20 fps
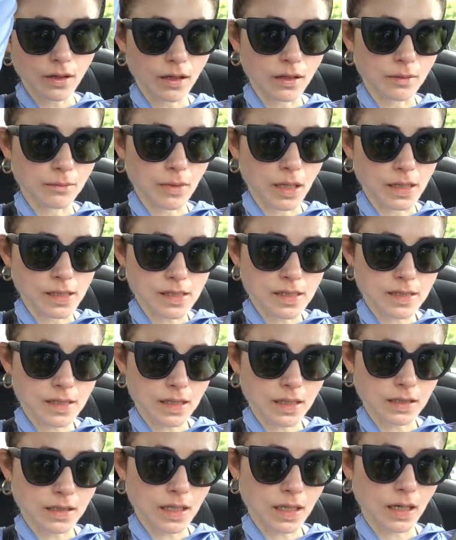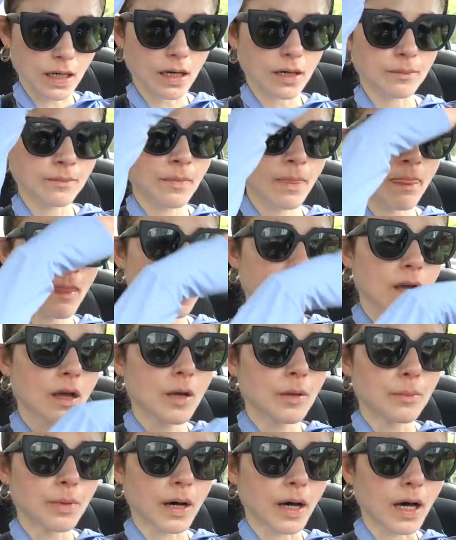in my skincare.
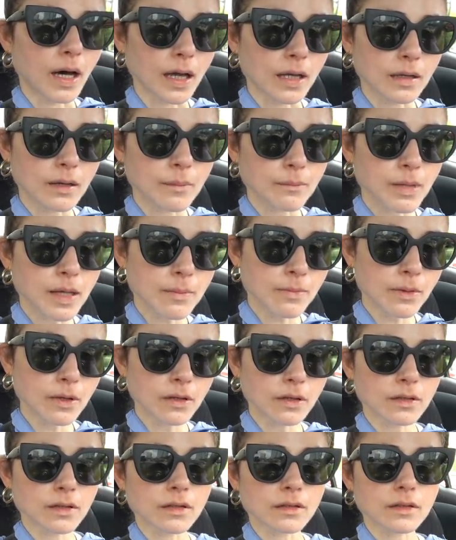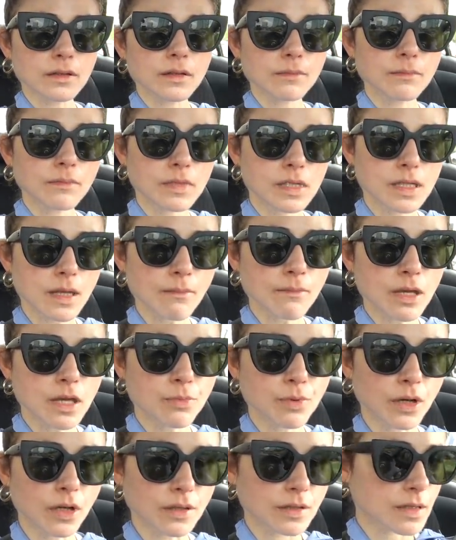But people, some
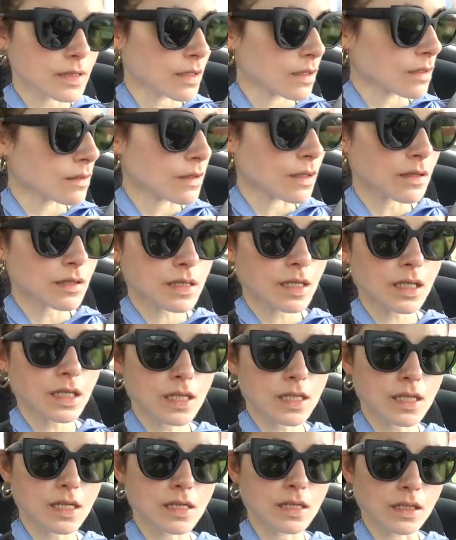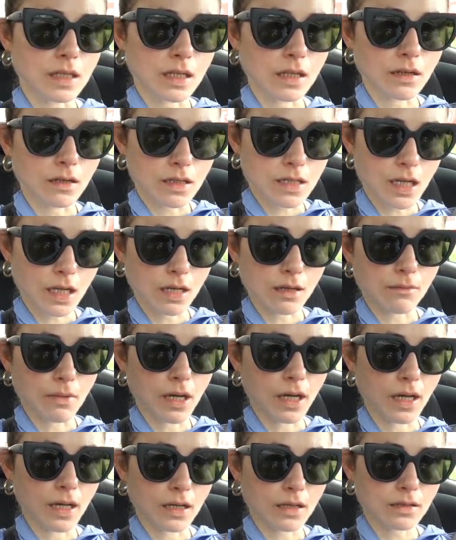people's their their skin is easily irritated
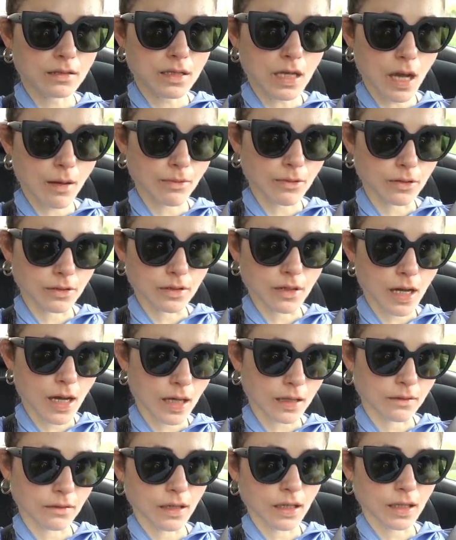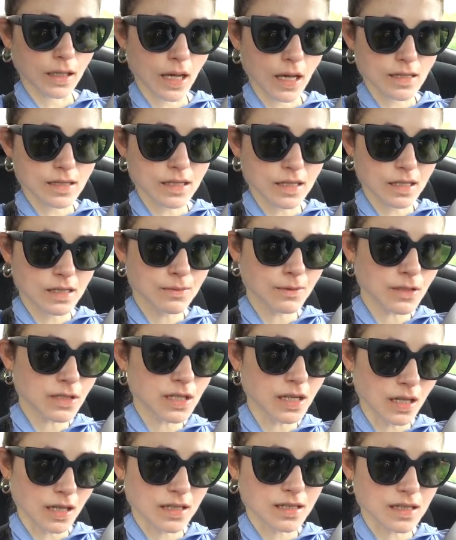by topical hyaluronic acid,
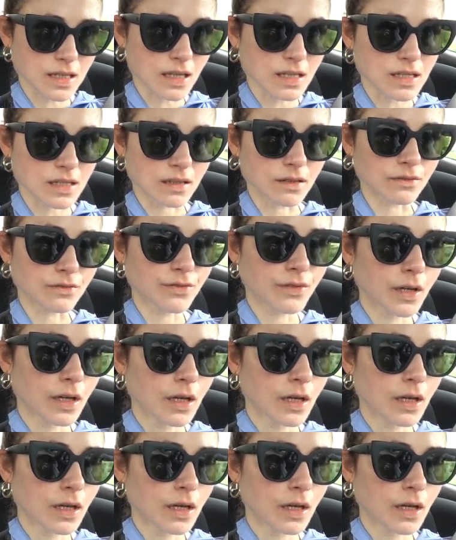especially excessive,